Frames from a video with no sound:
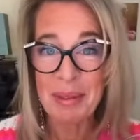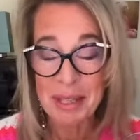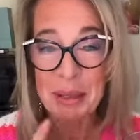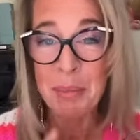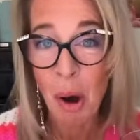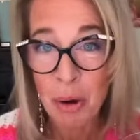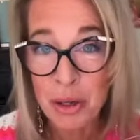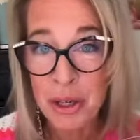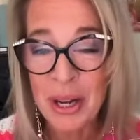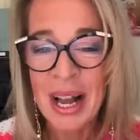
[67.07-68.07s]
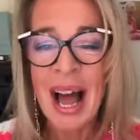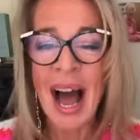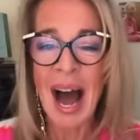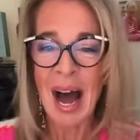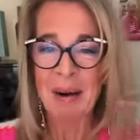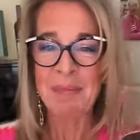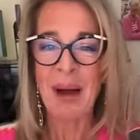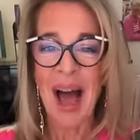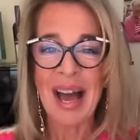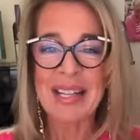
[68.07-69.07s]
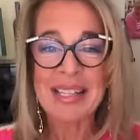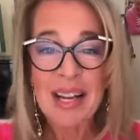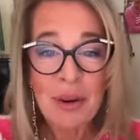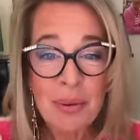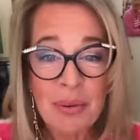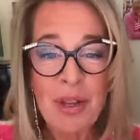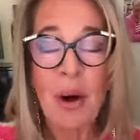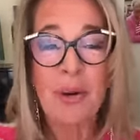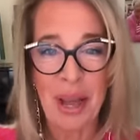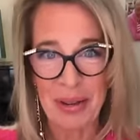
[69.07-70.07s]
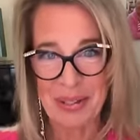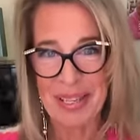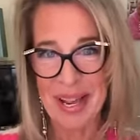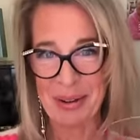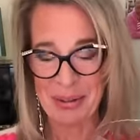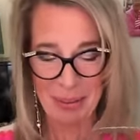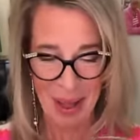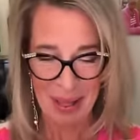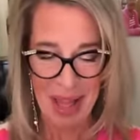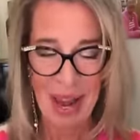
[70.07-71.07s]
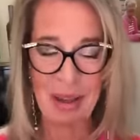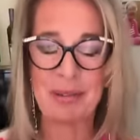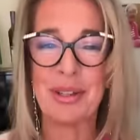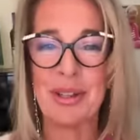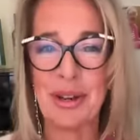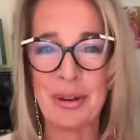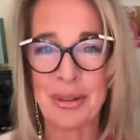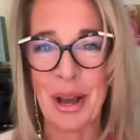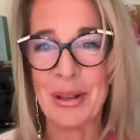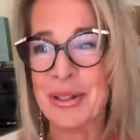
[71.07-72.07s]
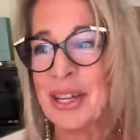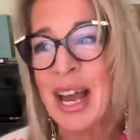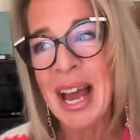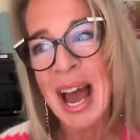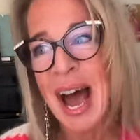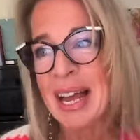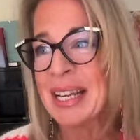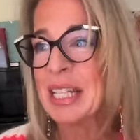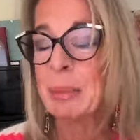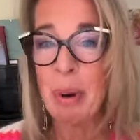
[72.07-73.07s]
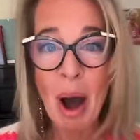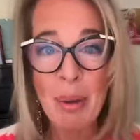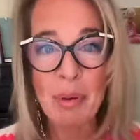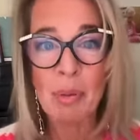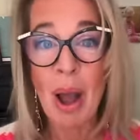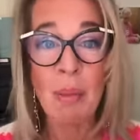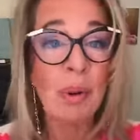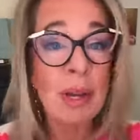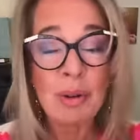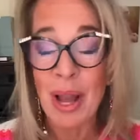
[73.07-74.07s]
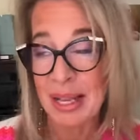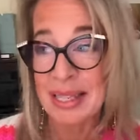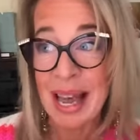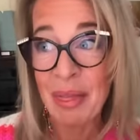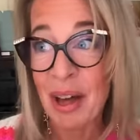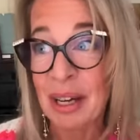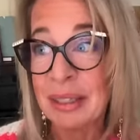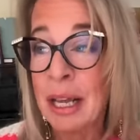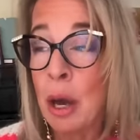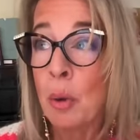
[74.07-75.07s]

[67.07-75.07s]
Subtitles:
This is posh. And oh, Gold Coast is here as well. Hello to the Gold Coast. And it's a pub where we all get together.